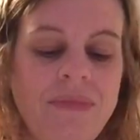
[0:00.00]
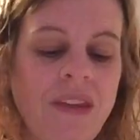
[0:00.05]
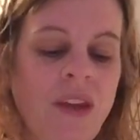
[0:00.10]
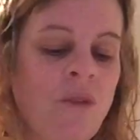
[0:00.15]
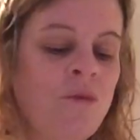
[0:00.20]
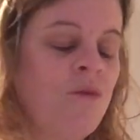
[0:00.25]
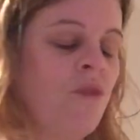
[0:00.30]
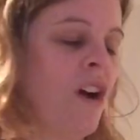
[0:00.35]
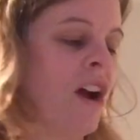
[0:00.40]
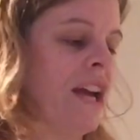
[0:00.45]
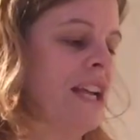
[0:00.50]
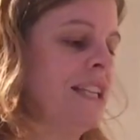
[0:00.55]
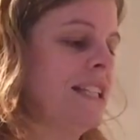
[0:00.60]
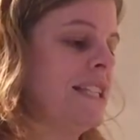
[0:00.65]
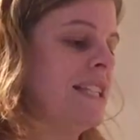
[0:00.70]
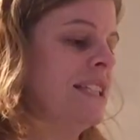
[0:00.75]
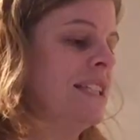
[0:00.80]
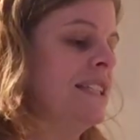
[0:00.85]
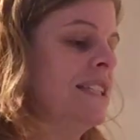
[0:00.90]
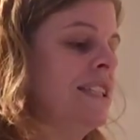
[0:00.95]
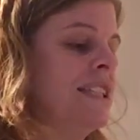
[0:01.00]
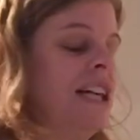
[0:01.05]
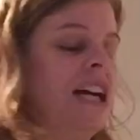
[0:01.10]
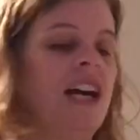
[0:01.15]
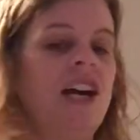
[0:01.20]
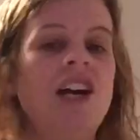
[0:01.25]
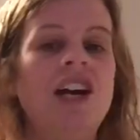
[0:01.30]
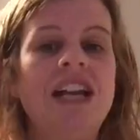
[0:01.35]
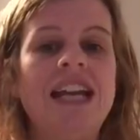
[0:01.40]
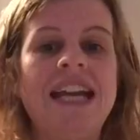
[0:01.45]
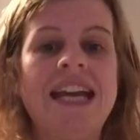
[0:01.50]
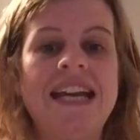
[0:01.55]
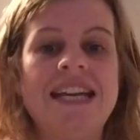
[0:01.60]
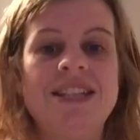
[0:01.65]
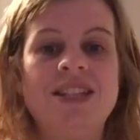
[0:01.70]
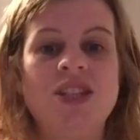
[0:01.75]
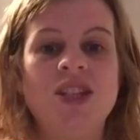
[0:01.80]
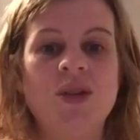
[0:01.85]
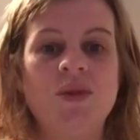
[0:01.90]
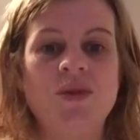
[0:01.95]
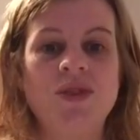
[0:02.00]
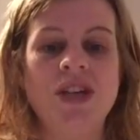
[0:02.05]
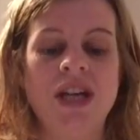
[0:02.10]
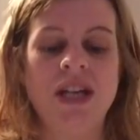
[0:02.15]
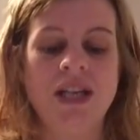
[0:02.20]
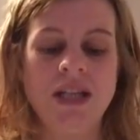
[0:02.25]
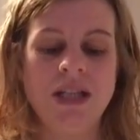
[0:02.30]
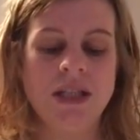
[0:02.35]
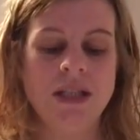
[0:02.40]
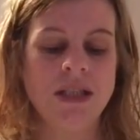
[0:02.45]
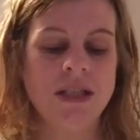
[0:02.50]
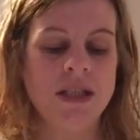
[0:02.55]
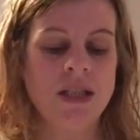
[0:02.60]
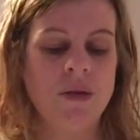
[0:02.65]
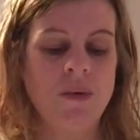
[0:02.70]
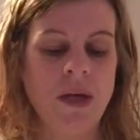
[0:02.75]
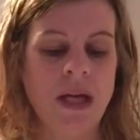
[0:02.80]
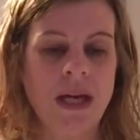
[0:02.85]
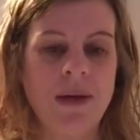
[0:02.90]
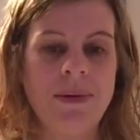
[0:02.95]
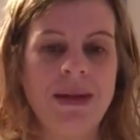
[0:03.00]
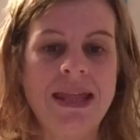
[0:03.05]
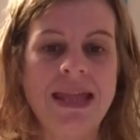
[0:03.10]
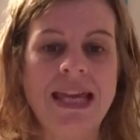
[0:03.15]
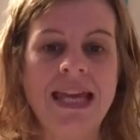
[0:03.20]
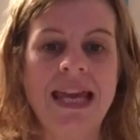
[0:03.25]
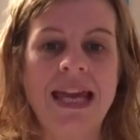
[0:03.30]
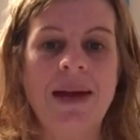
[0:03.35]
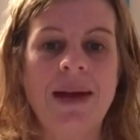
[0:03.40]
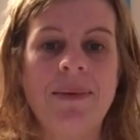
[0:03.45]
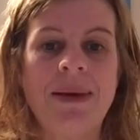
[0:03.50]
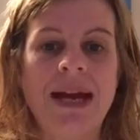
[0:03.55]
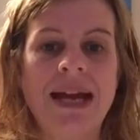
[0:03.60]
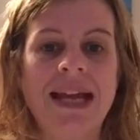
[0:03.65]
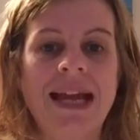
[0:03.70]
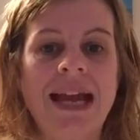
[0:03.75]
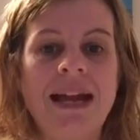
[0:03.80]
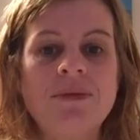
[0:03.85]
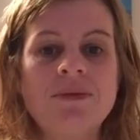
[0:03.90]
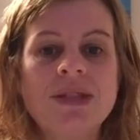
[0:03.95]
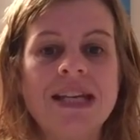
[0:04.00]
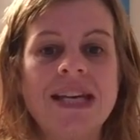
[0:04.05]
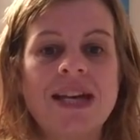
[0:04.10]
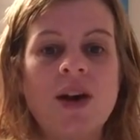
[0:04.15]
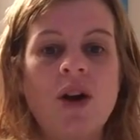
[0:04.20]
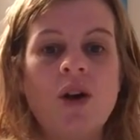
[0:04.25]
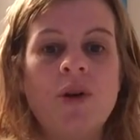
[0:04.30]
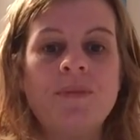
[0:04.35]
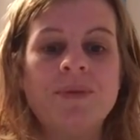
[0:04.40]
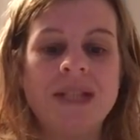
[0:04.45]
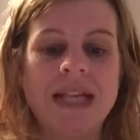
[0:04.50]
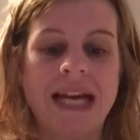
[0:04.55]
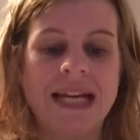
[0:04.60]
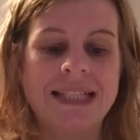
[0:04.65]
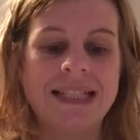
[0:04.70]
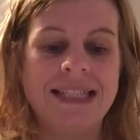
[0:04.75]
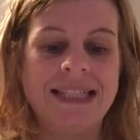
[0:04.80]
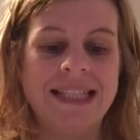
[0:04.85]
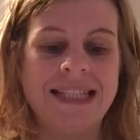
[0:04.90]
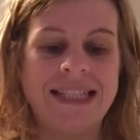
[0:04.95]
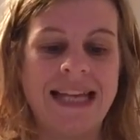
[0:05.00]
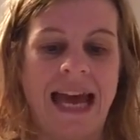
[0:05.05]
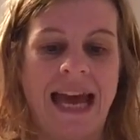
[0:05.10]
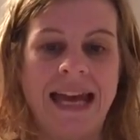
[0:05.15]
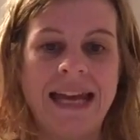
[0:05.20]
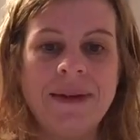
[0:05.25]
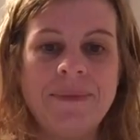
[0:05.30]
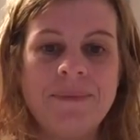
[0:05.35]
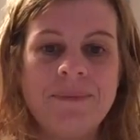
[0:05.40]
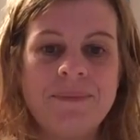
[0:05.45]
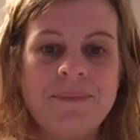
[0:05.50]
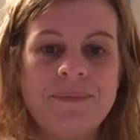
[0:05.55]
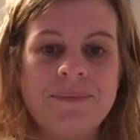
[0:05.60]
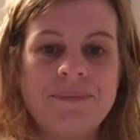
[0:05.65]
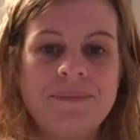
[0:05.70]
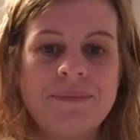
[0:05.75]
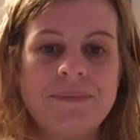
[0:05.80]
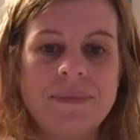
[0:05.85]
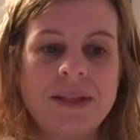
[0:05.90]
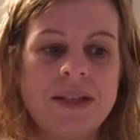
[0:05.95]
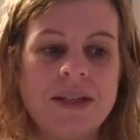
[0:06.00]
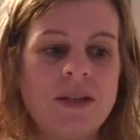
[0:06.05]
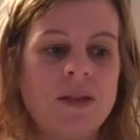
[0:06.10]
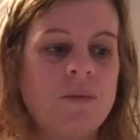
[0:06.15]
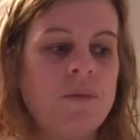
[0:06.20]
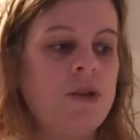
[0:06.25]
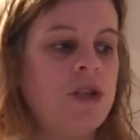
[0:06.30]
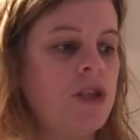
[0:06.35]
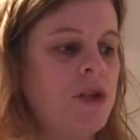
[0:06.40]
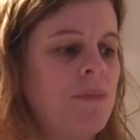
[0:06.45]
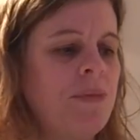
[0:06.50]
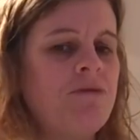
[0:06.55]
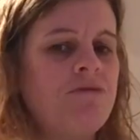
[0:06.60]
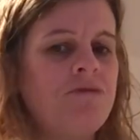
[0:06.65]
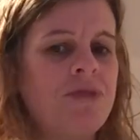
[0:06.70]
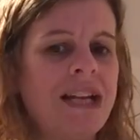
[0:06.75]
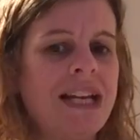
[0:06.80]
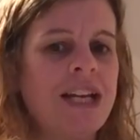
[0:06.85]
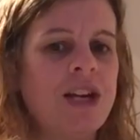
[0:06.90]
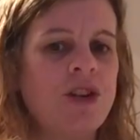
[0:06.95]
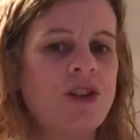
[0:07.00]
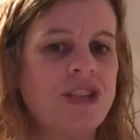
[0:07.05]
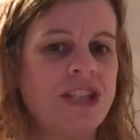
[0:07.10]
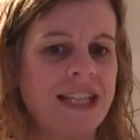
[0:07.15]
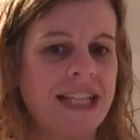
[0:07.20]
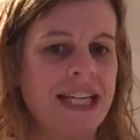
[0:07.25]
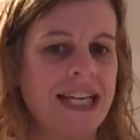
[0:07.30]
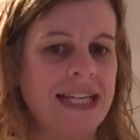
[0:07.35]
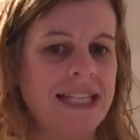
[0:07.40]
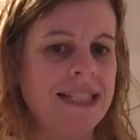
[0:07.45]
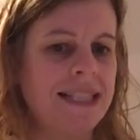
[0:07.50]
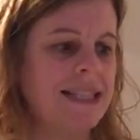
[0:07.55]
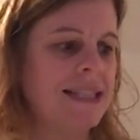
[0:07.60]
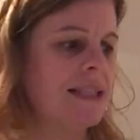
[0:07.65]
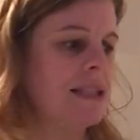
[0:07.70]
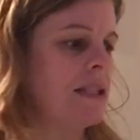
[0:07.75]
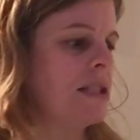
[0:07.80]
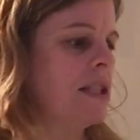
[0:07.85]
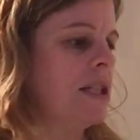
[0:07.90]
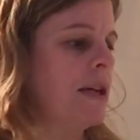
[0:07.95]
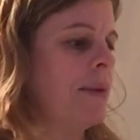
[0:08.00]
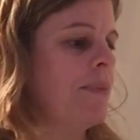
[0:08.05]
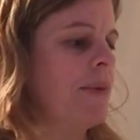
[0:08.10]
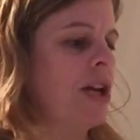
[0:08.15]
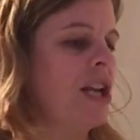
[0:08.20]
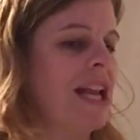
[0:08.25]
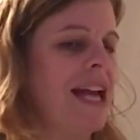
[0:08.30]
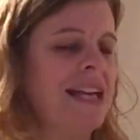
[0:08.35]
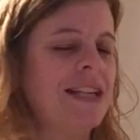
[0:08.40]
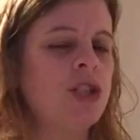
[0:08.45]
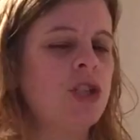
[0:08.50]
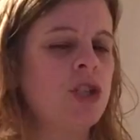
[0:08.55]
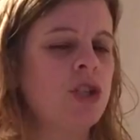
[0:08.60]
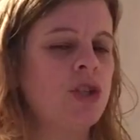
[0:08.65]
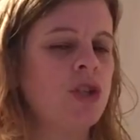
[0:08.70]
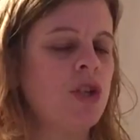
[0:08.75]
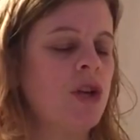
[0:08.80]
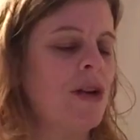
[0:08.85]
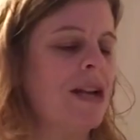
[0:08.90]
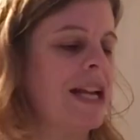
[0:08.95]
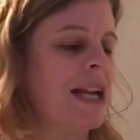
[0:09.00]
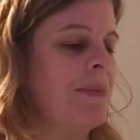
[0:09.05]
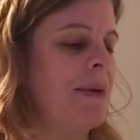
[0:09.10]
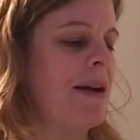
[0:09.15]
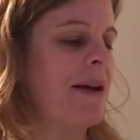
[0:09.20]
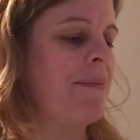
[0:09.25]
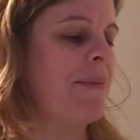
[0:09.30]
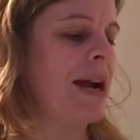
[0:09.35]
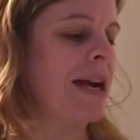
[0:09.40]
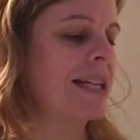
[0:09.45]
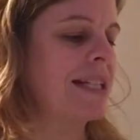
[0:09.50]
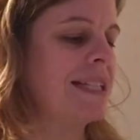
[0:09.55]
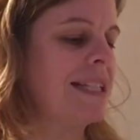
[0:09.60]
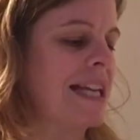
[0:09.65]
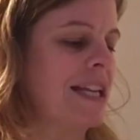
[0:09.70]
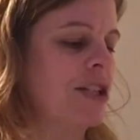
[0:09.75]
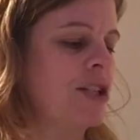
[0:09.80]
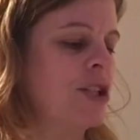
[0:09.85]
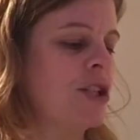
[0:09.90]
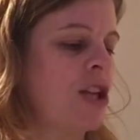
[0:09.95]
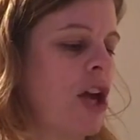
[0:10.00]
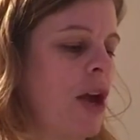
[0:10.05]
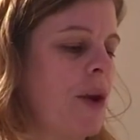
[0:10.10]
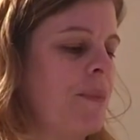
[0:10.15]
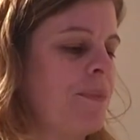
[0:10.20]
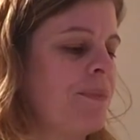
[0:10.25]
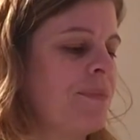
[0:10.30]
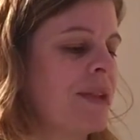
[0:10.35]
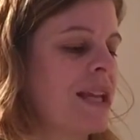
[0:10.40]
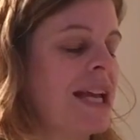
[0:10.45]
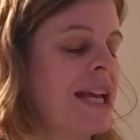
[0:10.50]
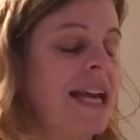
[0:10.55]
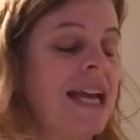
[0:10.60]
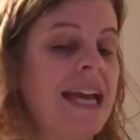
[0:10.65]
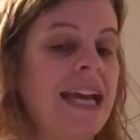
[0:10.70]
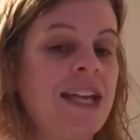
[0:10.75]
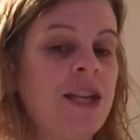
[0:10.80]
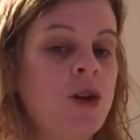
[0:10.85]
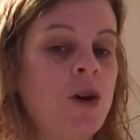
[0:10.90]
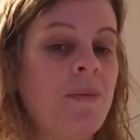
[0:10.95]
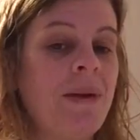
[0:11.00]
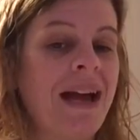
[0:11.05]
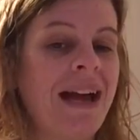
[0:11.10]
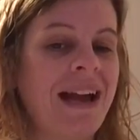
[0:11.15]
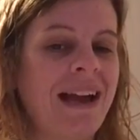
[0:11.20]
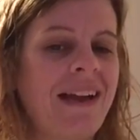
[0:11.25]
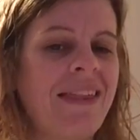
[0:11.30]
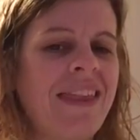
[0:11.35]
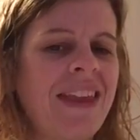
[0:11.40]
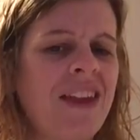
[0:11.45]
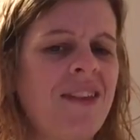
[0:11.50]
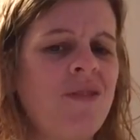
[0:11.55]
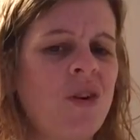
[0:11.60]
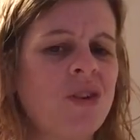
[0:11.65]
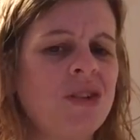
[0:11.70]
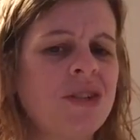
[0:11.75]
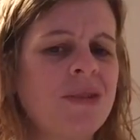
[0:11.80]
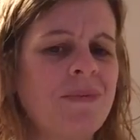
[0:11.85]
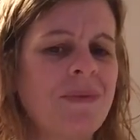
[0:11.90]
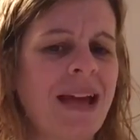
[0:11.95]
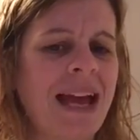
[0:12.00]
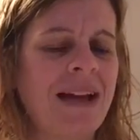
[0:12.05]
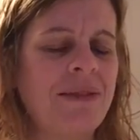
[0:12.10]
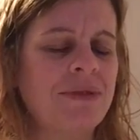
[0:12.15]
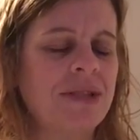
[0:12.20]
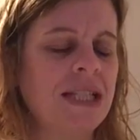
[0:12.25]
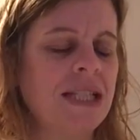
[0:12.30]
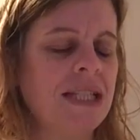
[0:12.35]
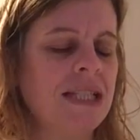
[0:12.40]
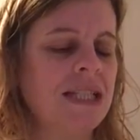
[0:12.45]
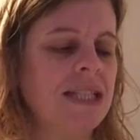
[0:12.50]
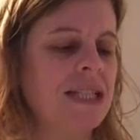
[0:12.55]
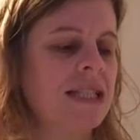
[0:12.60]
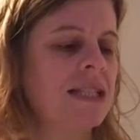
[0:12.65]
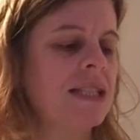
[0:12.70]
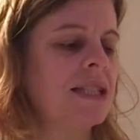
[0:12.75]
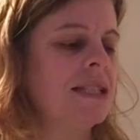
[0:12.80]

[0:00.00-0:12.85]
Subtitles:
Right, early years children. We're going to be thinking about counting objects today. We should be really good at this, but let's just do a little bit of practicing. So, in your pack, I think you've got some counters.